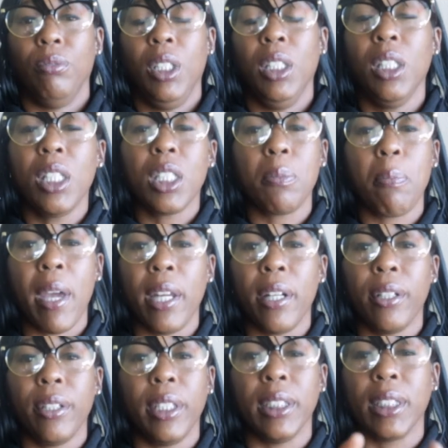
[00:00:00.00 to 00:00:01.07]
It looks
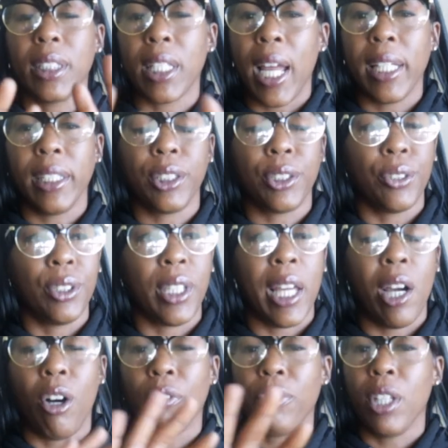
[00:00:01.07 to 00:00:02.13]
better. It's nicer.
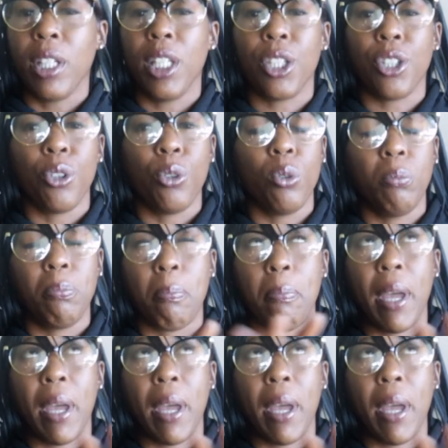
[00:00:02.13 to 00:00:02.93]
That authentic you,